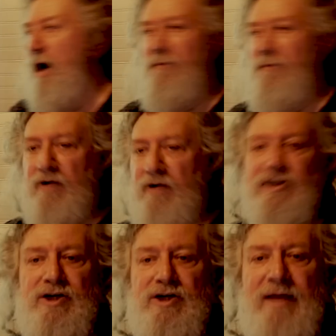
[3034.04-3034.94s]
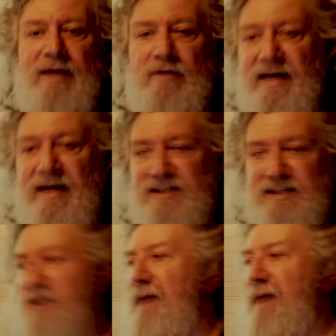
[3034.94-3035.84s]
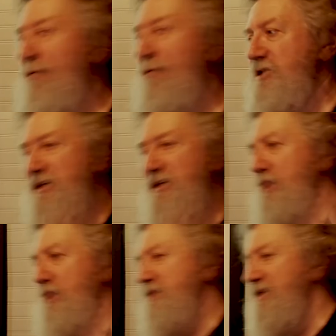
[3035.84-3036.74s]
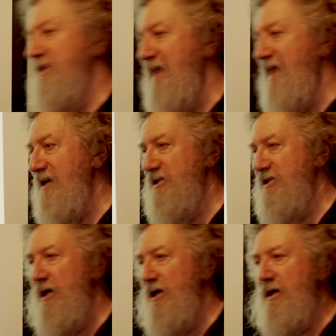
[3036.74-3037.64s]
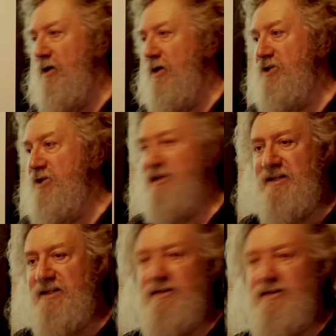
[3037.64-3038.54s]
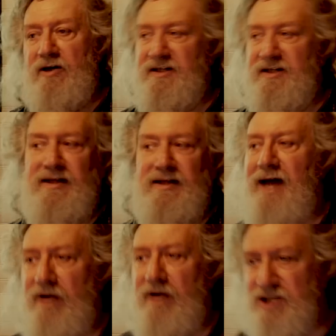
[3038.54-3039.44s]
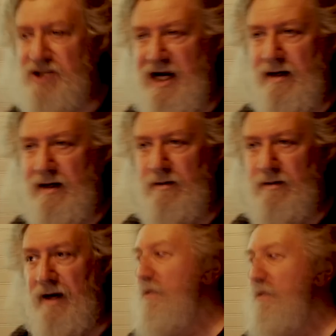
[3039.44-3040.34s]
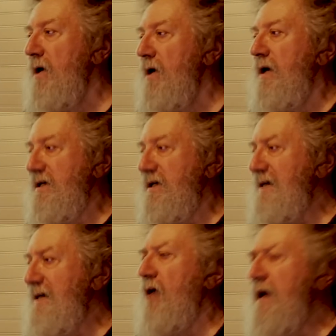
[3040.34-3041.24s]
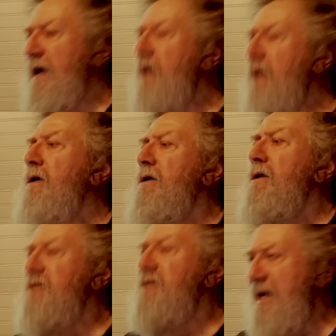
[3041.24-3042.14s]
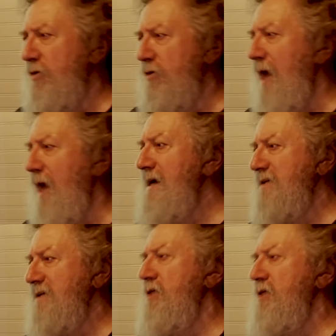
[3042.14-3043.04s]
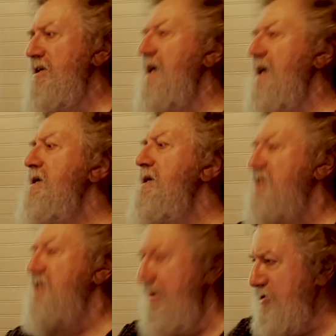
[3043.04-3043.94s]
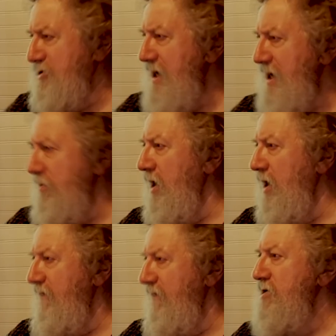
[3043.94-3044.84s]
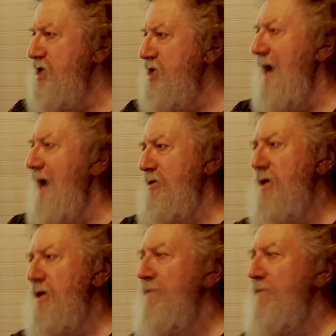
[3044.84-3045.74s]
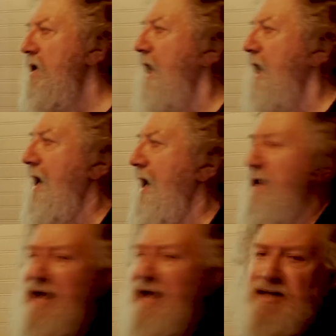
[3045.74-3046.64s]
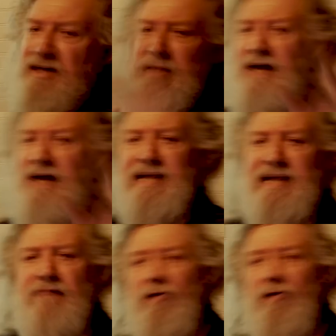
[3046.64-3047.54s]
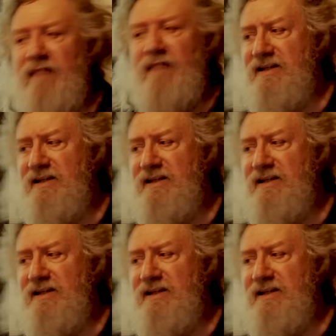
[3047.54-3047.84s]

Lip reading: There is a geometric basis to the Bible, just as there is to the Vedas. Just as there is to the Tao Te Ching, right? It's there in the sacred writings. There is a substratum of geometry. And that's something I say for advanced